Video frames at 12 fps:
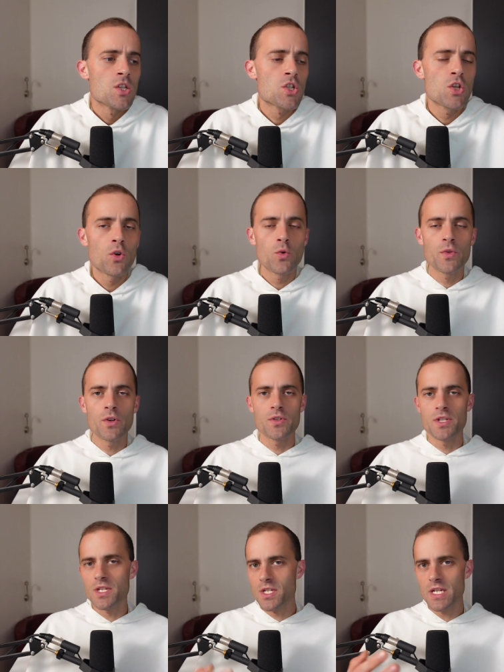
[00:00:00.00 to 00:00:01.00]
So
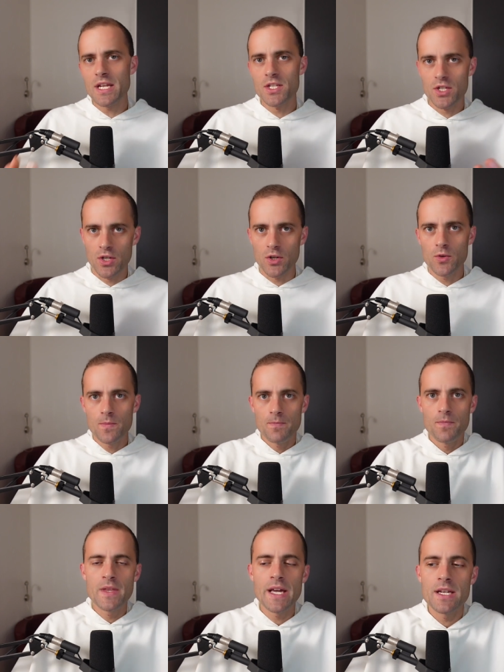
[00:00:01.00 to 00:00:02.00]
there's this sense, though,
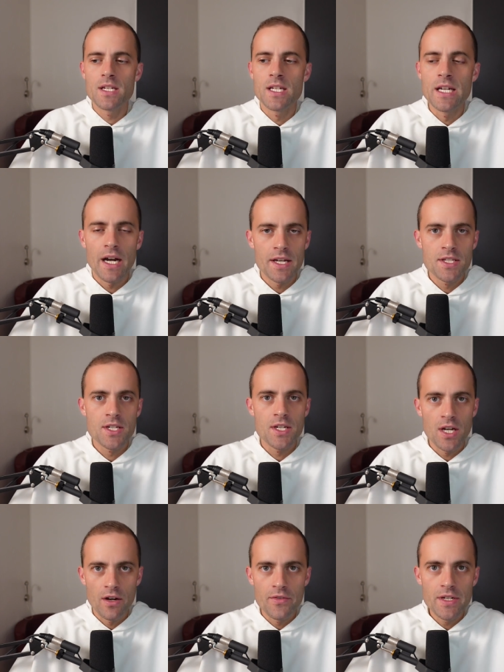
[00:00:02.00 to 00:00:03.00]
that God's
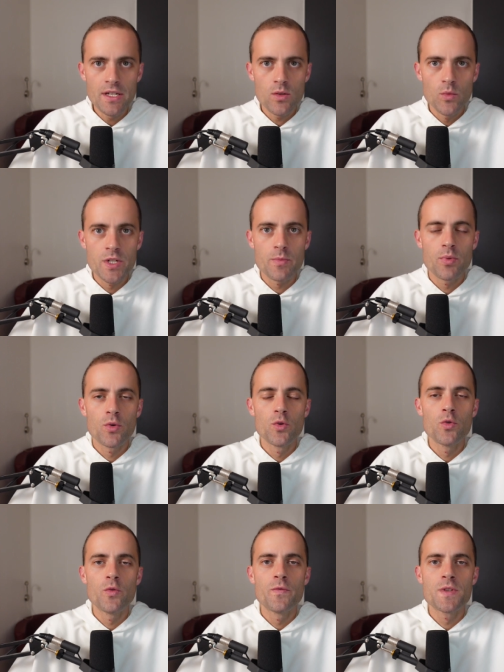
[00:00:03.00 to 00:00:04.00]
covenant, which
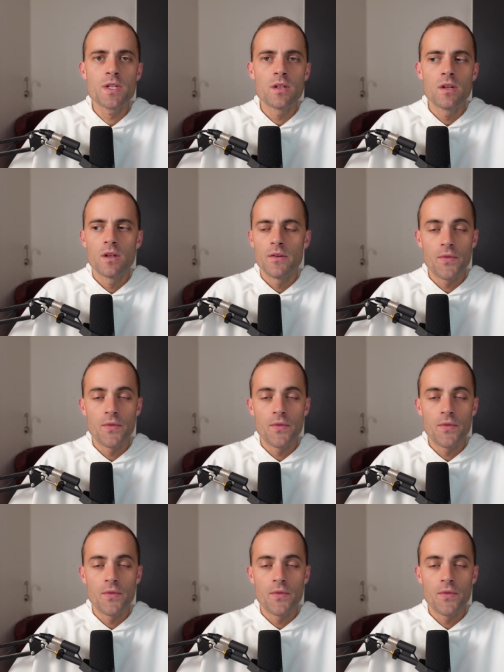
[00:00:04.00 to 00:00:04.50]
proves